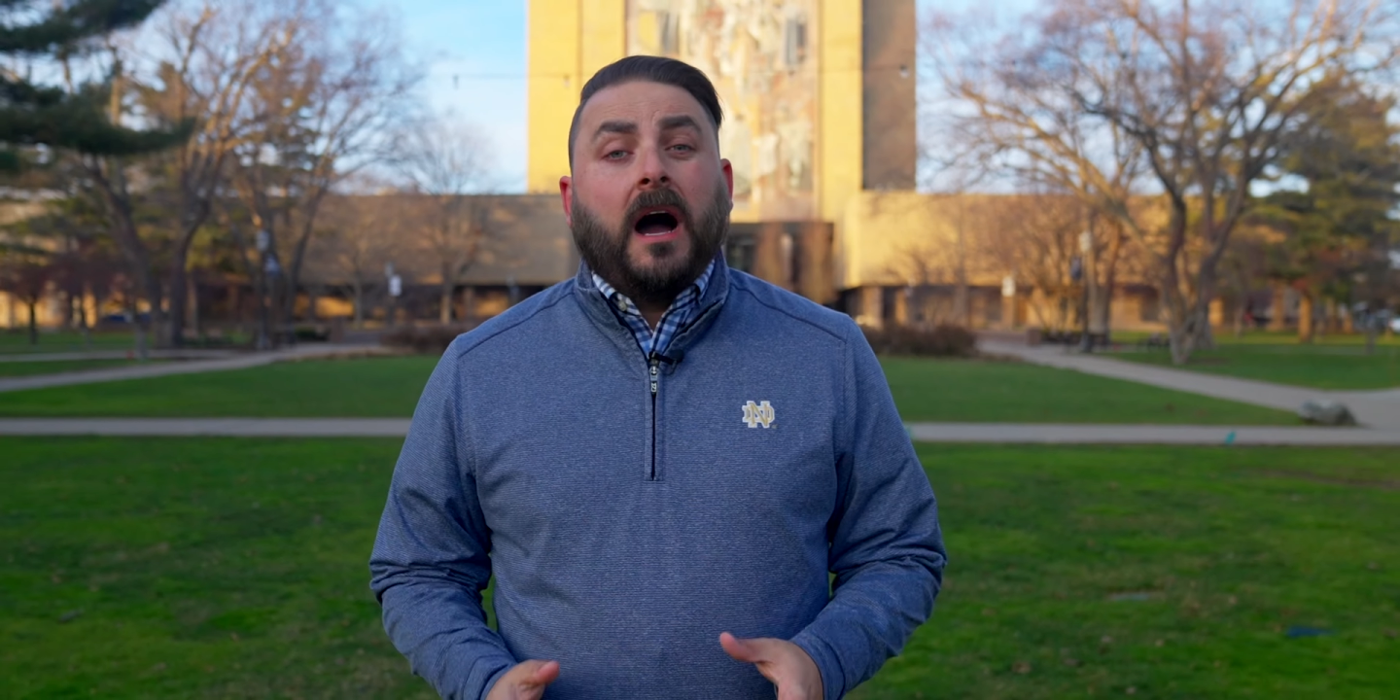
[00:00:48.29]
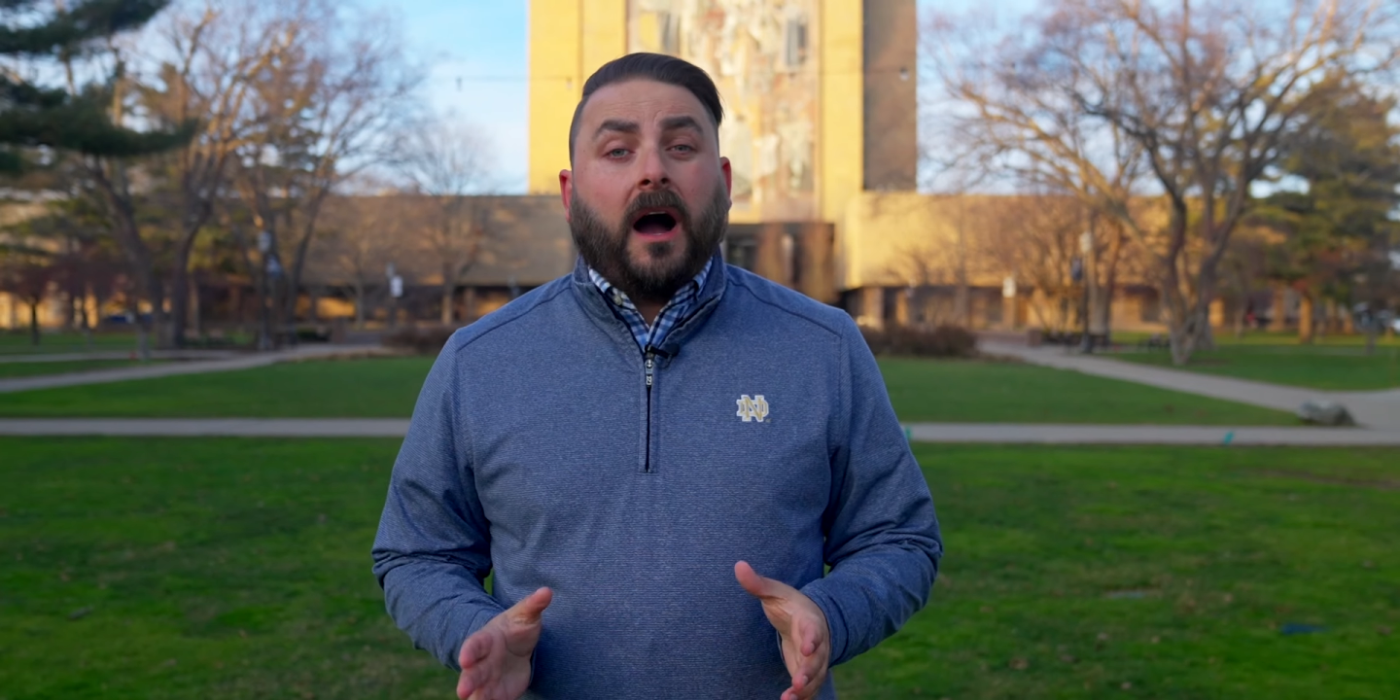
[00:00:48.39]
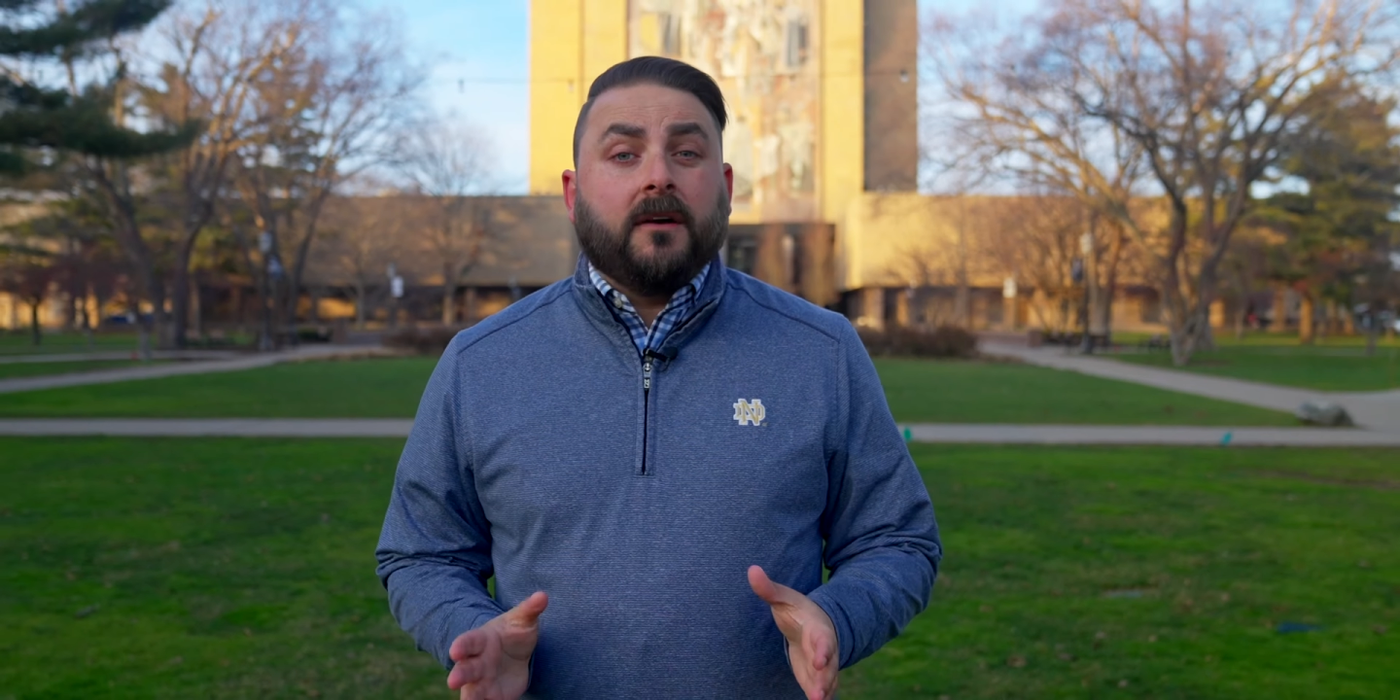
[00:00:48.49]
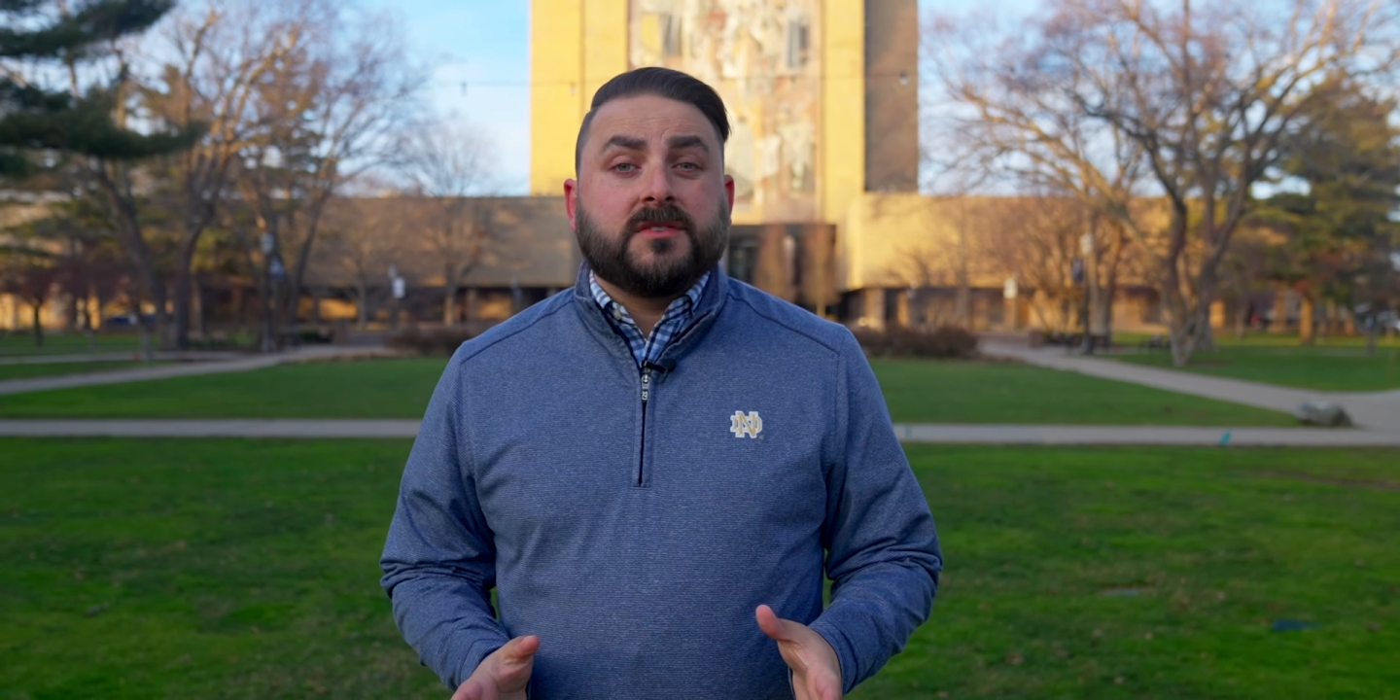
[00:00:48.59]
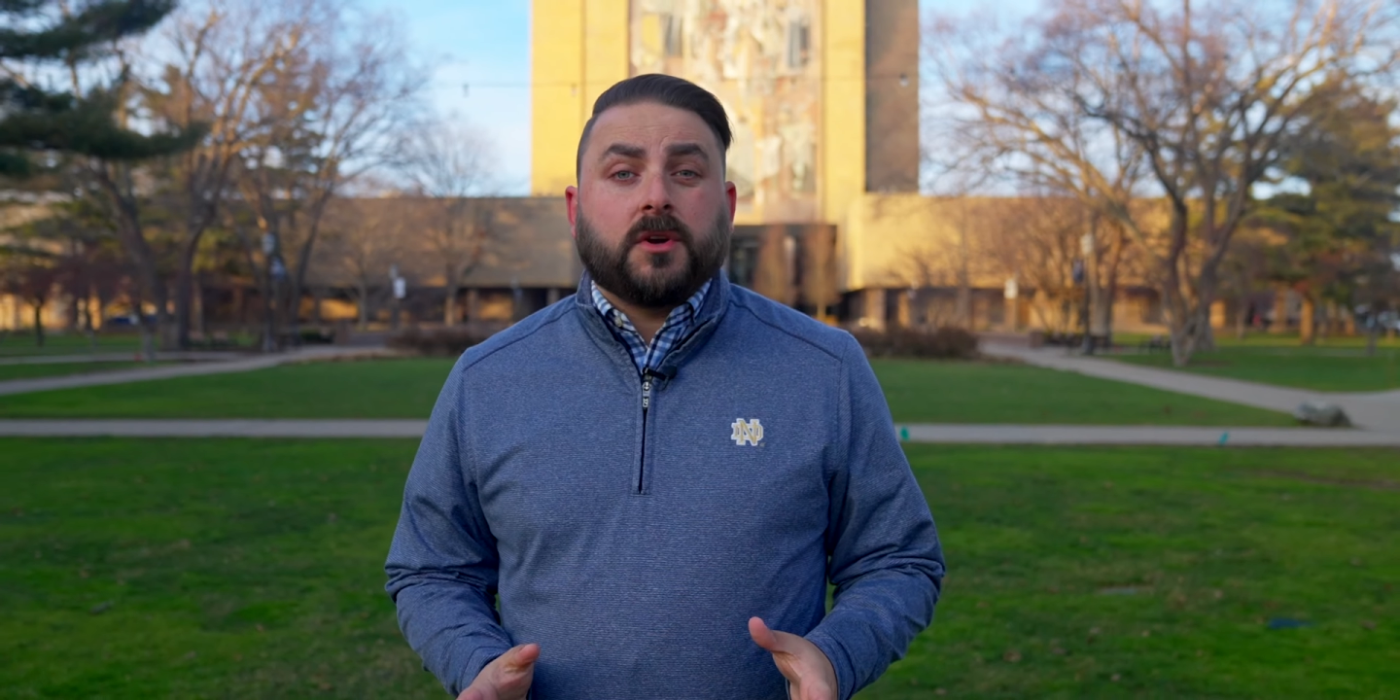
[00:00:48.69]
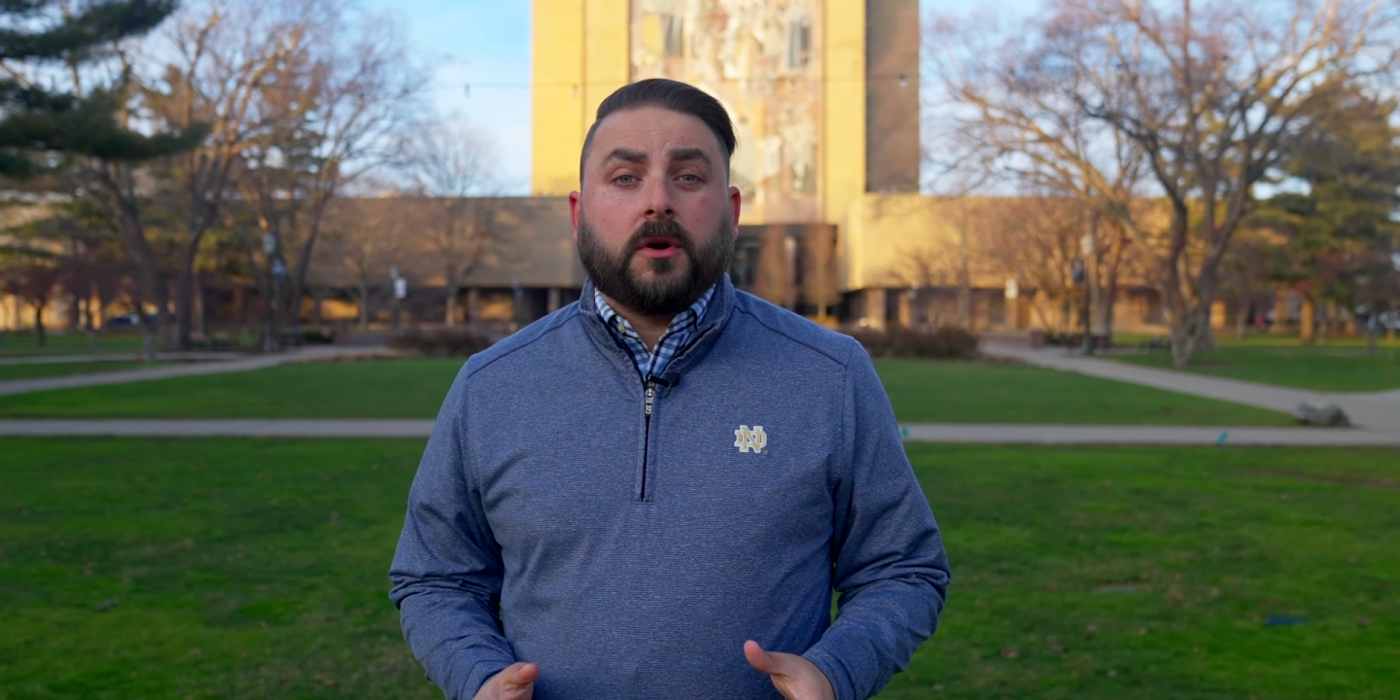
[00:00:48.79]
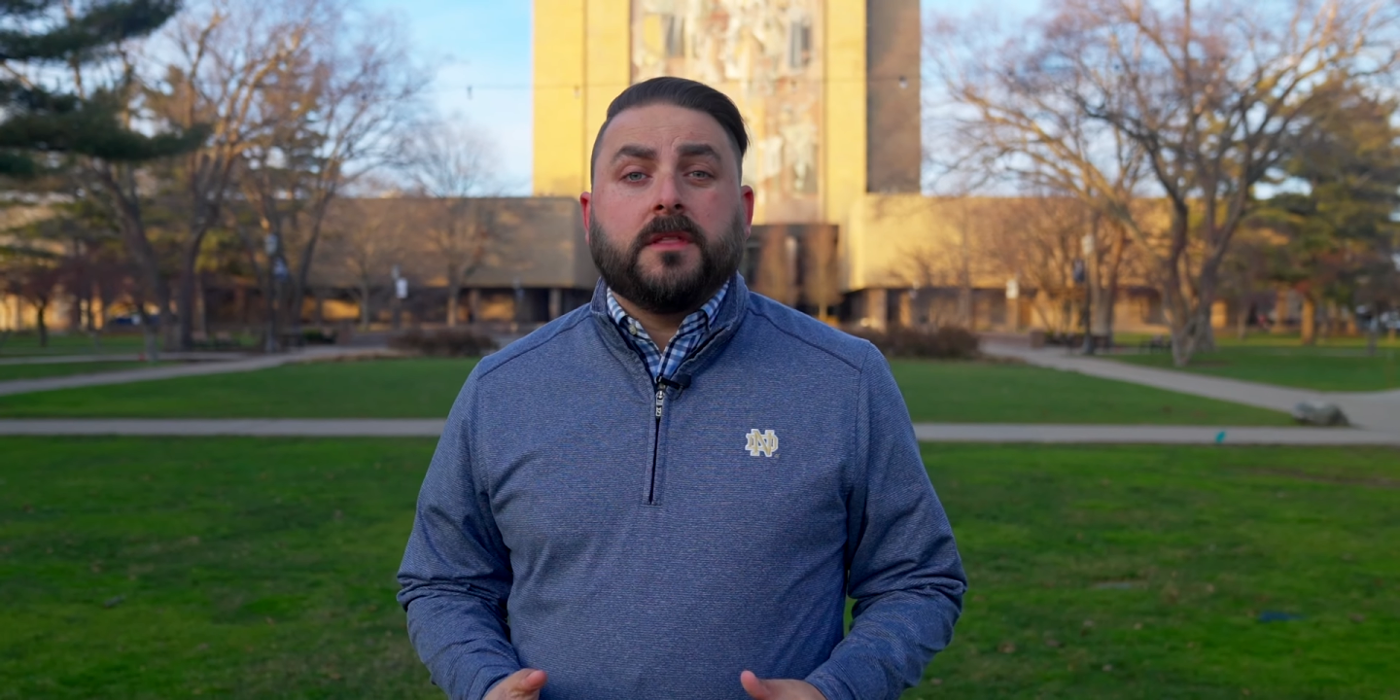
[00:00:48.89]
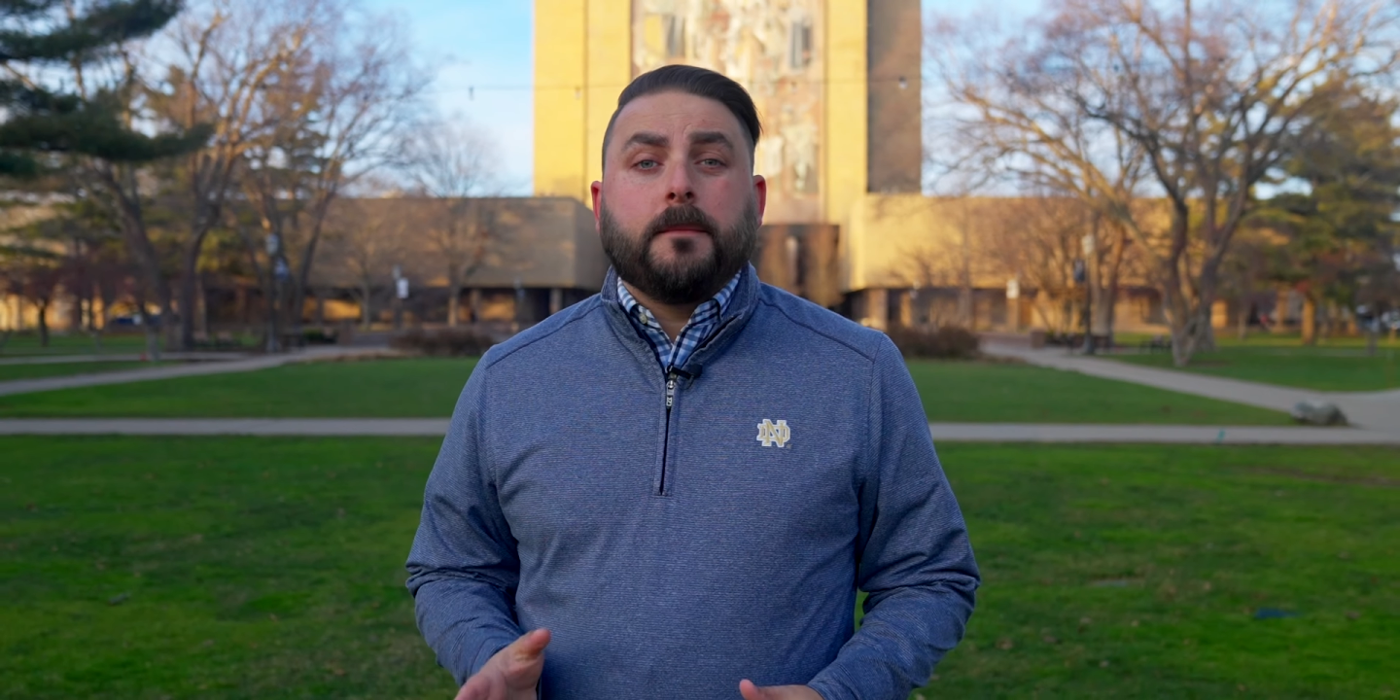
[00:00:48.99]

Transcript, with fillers: I've started